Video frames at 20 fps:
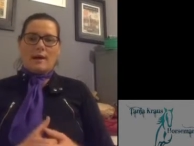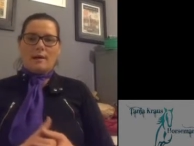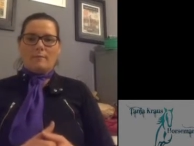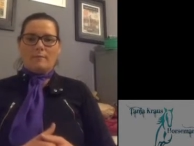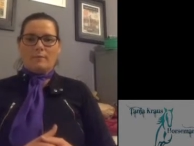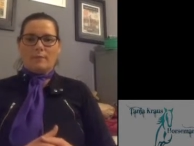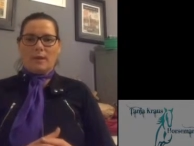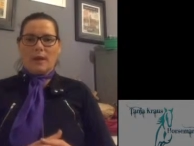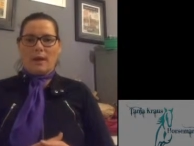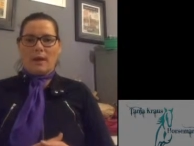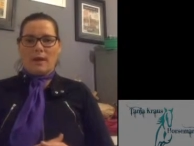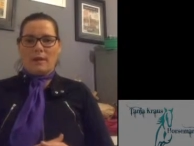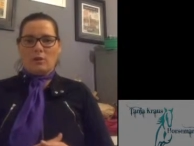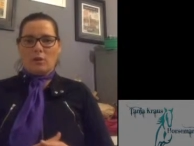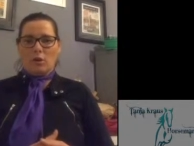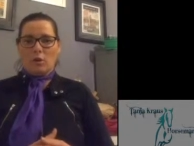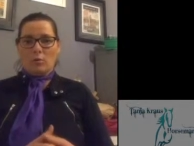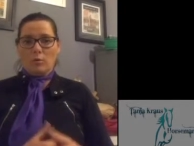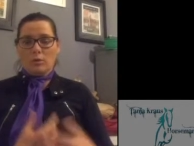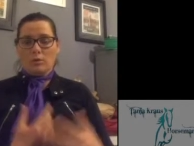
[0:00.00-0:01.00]
And
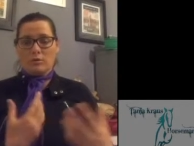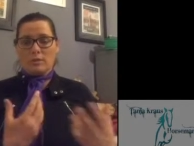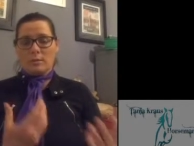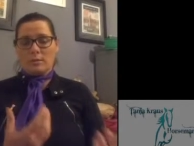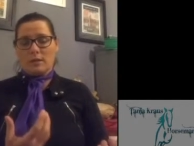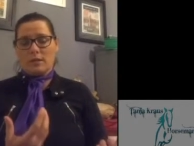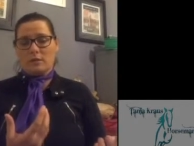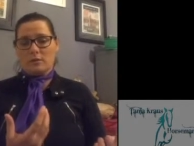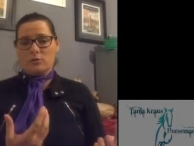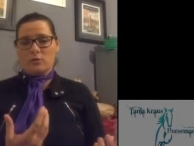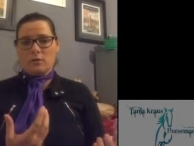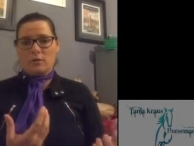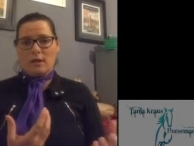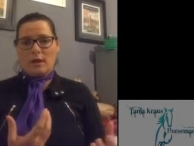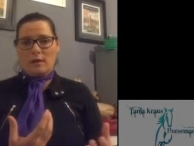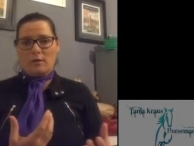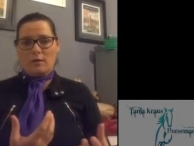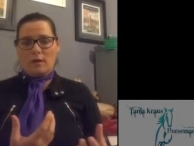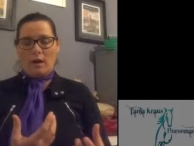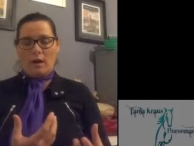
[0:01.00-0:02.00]
I will typically do
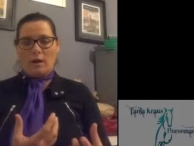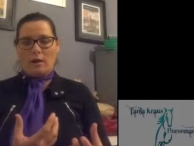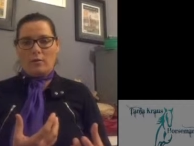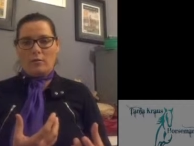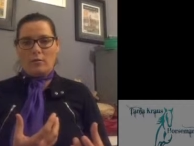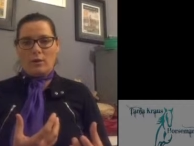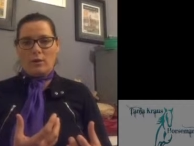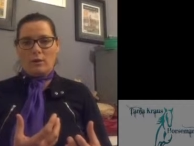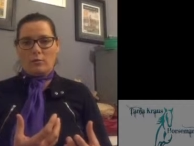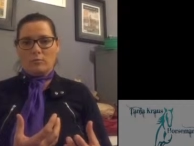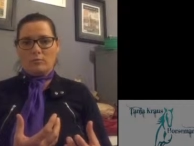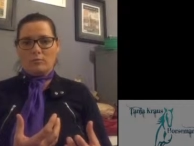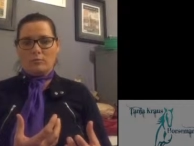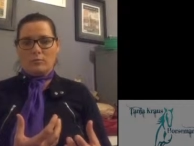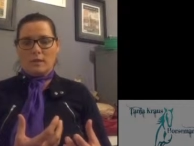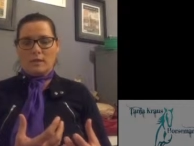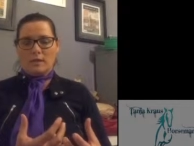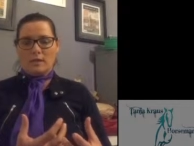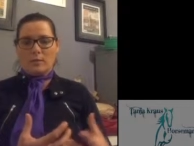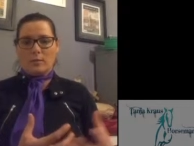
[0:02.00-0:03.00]
that when
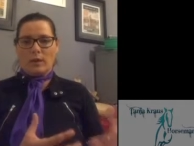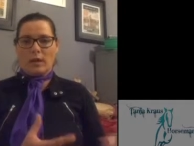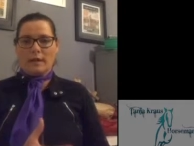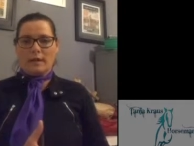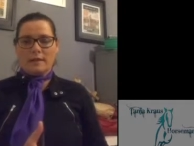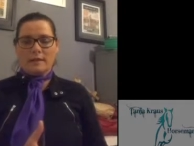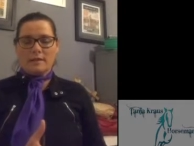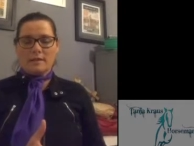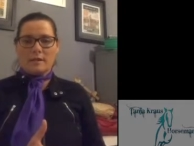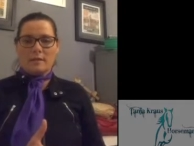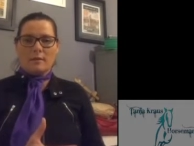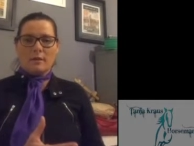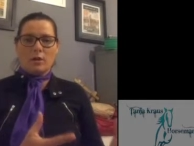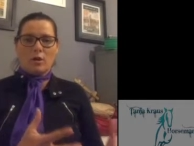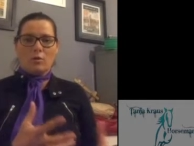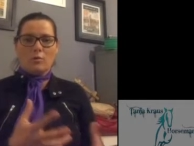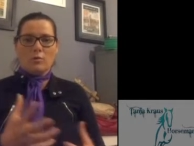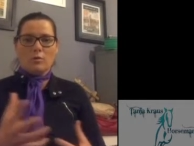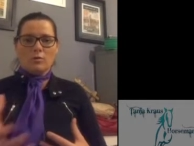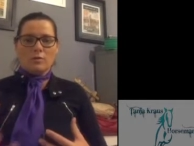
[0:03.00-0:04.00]
I'm explaining something.
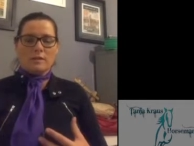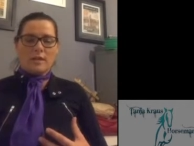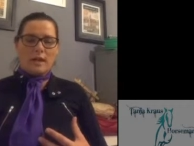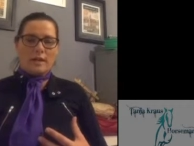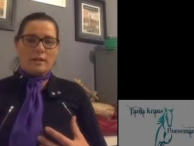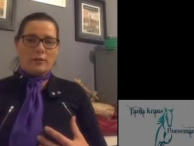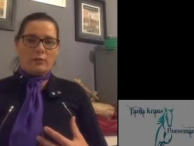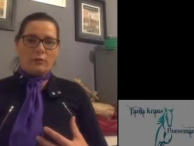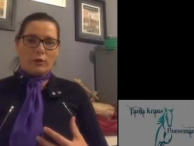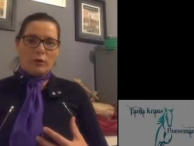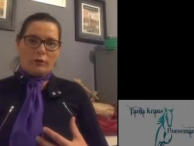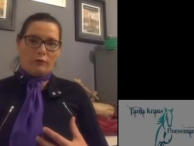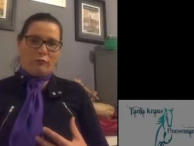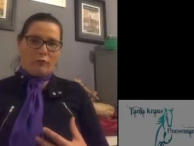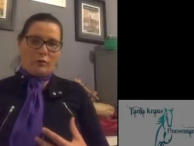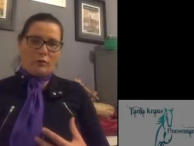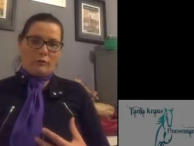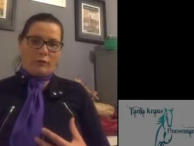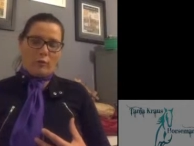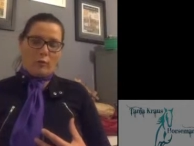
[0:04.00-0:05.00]
I will say it in 3 or
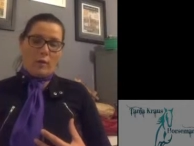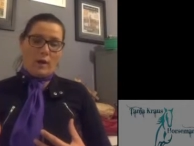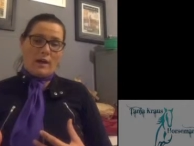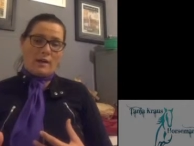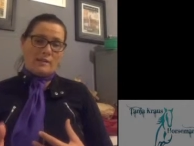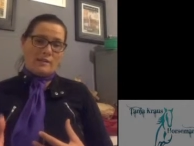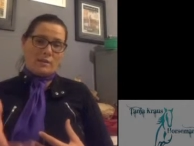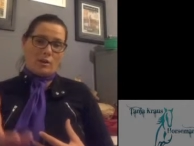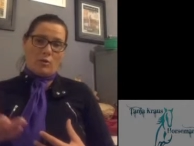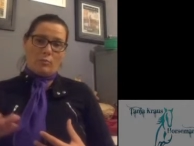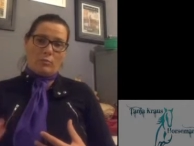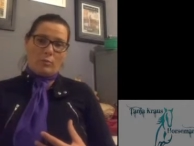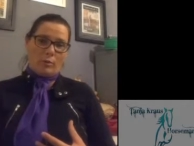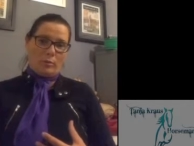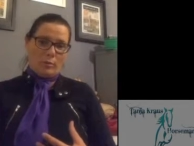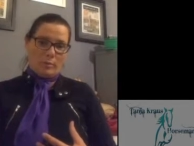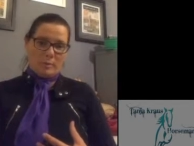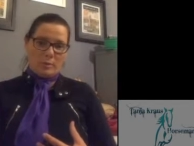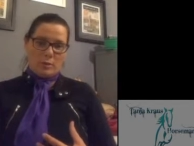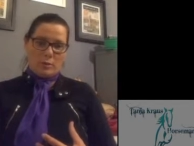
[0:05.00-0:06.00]
4 different ways. I'm
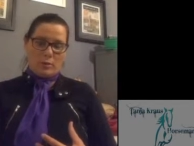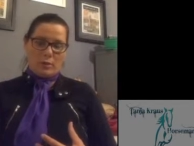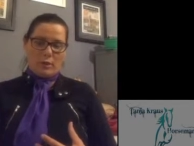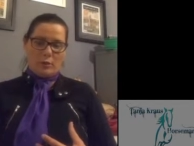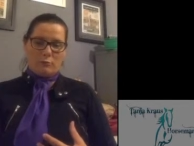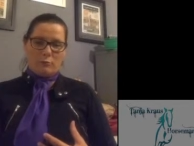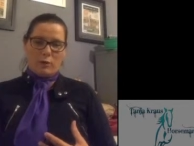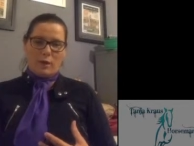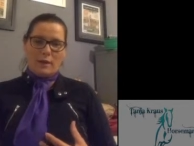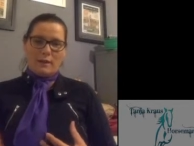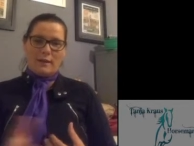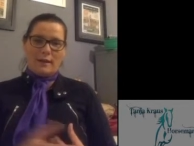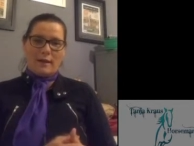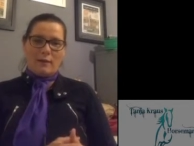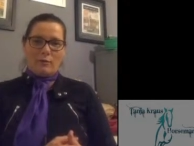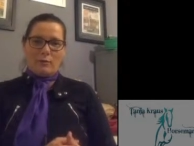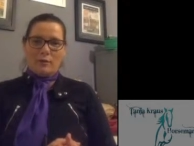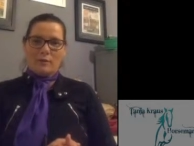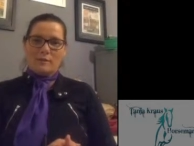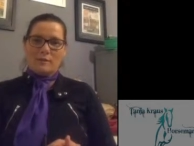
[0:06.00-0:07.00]
probably doing it right
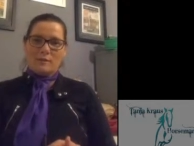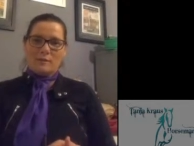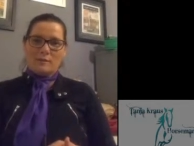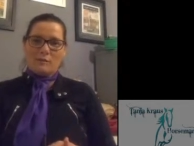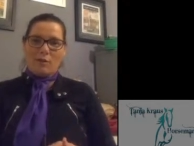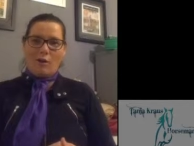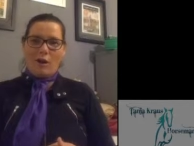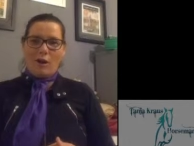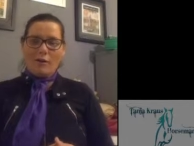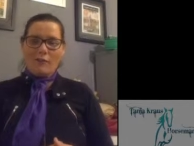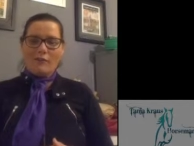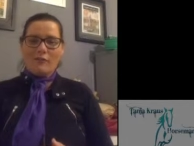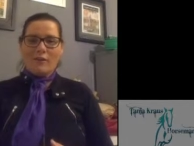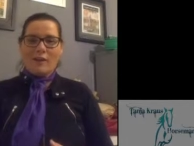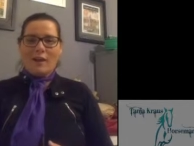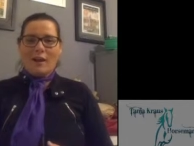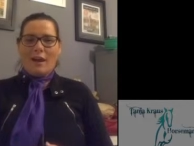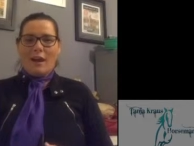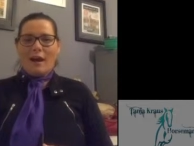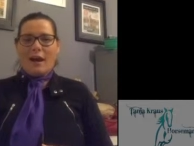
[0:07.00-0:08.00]
now on this live
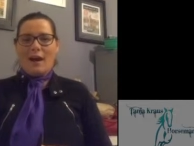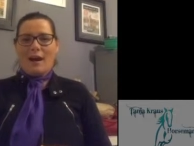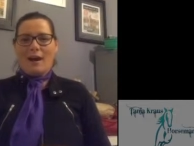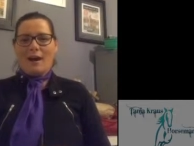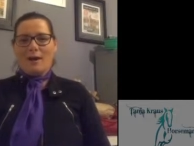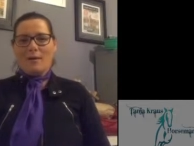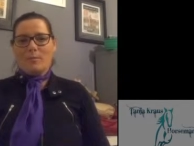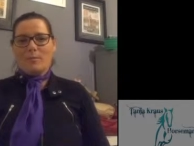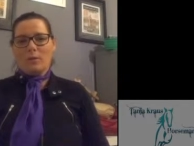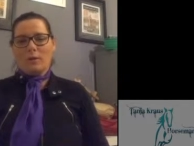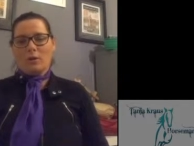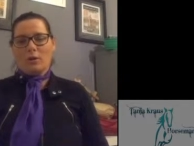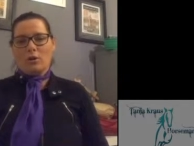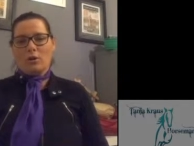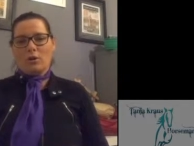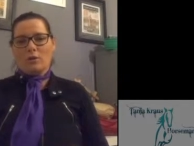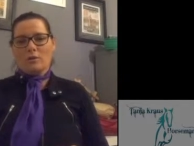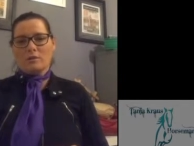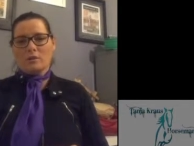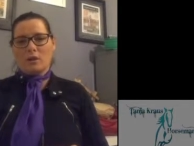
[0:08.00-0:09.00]

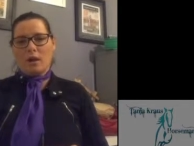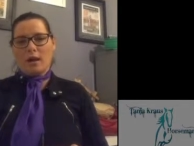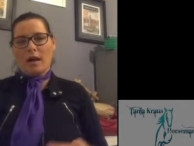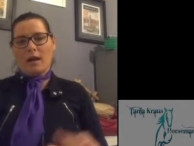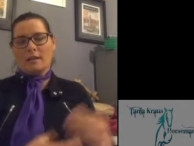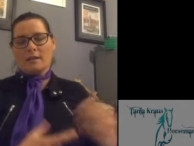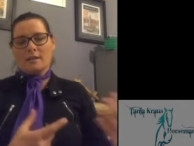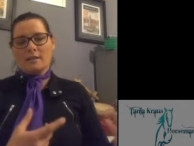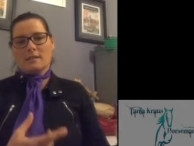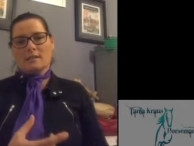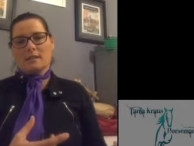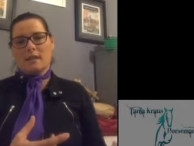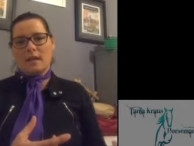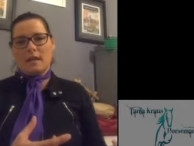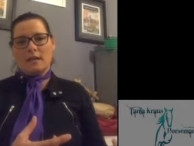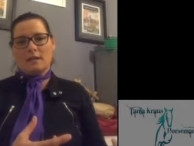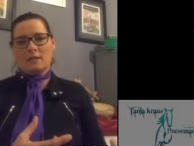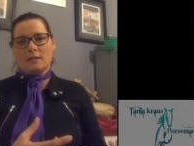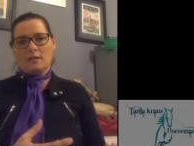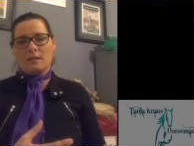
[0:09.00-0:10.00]
because I
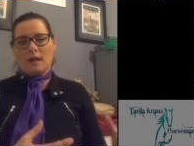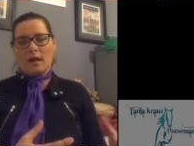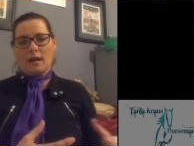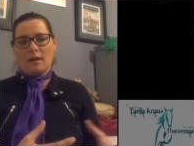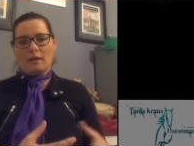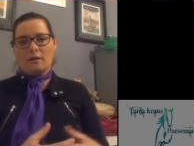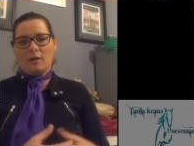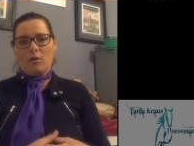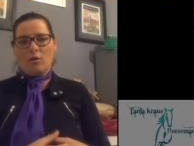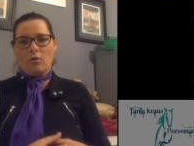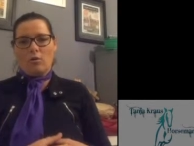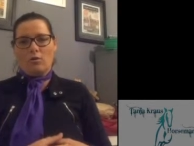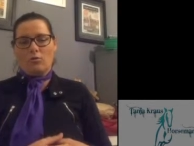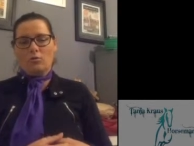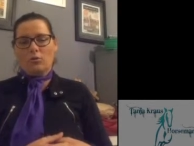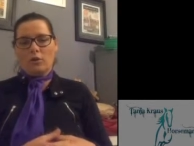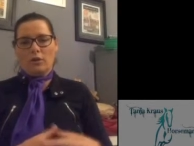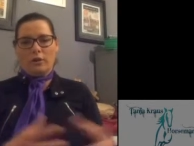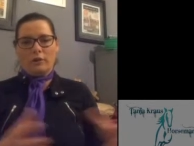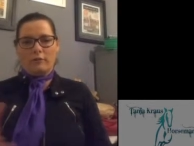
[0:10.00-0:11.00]
understand that
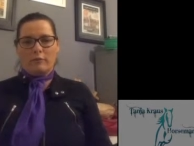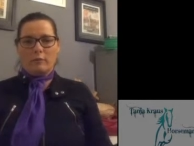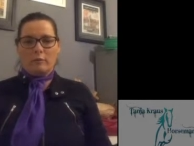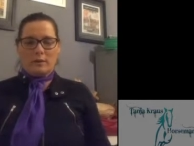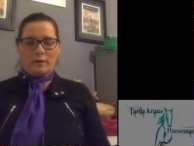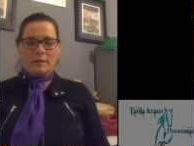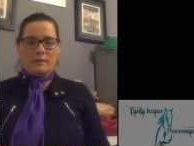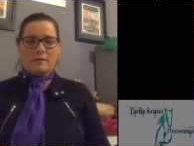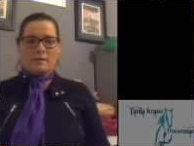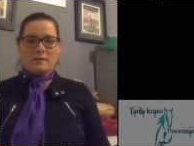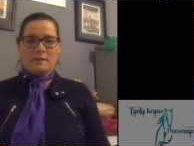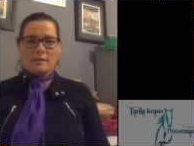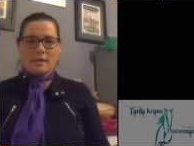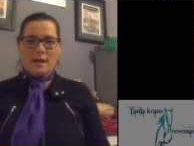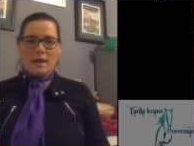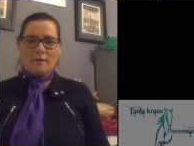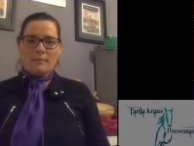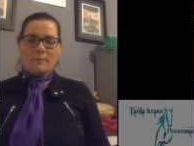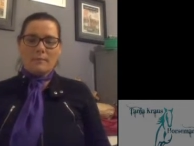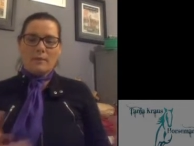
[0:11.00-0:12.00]
not everyone is the
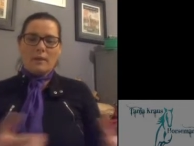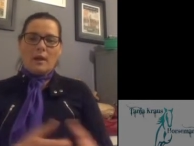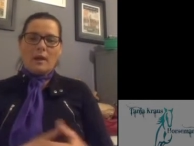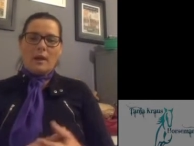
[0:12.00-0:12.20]
same.